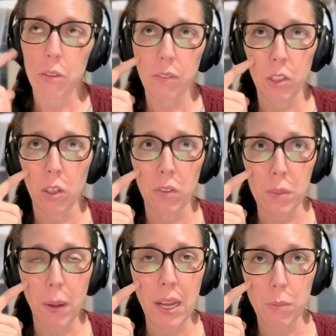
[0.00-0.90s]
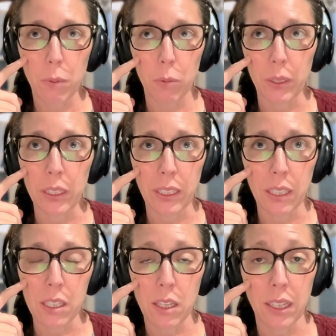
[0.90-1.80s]
even know if it's possible really,
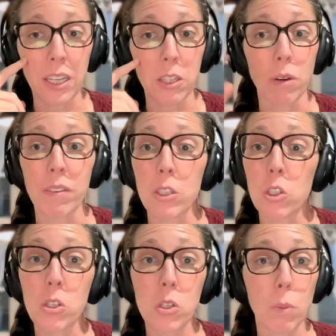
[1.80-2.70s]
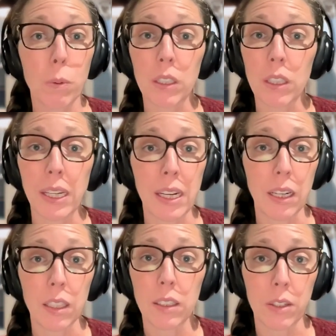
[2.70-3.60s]
unless again, you have super clean
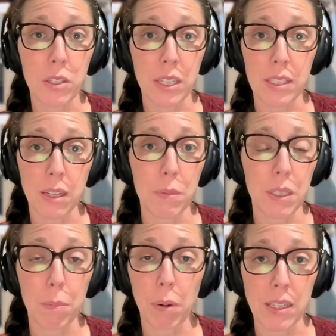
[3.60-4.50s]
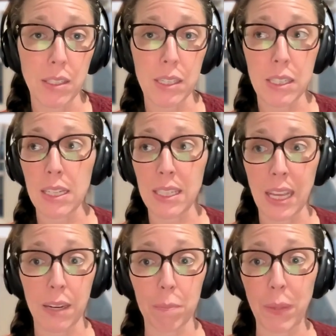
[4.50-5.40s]
and clear systems and processes
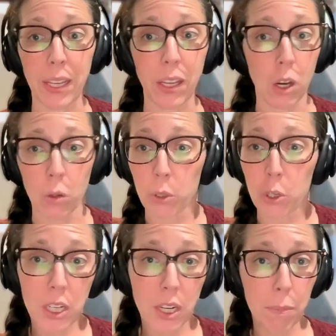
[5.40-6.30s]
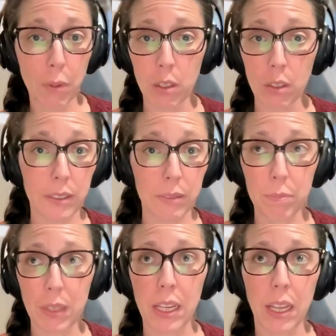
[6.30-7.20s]
and like ownership
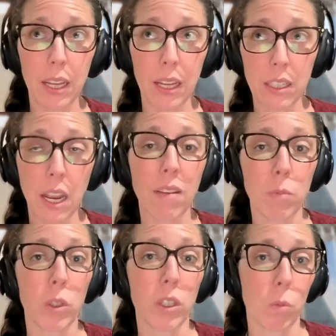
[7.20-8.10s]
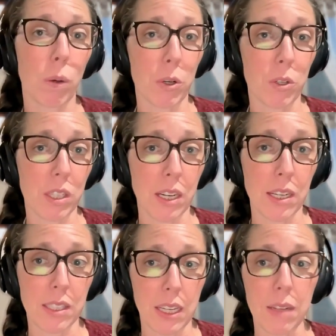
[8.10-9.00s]
to have more than one person in the
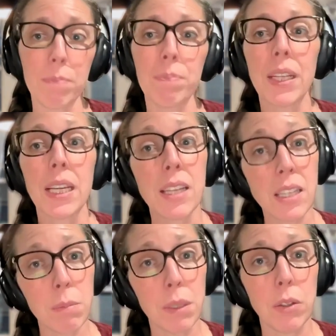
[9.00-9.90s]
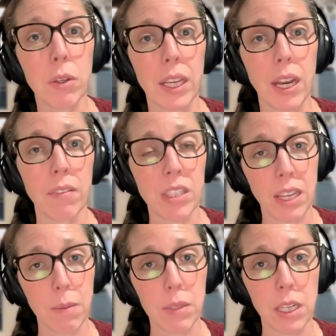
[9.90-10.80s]
seat. It doesn't mean you can't have the
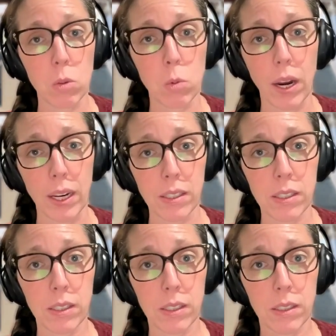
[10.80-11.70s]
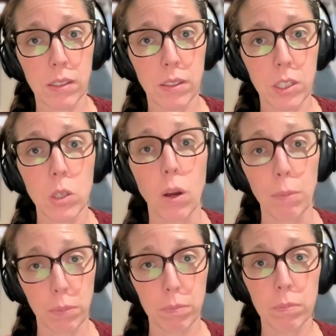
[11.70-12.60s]
same seat twice. So
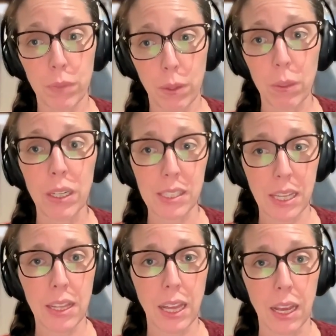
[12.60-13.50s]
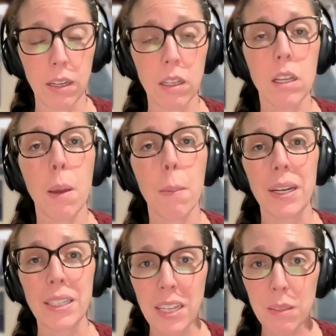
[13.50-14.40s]
I'm going to say that, but
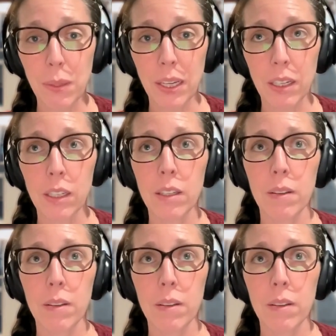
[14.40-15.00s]
it does mean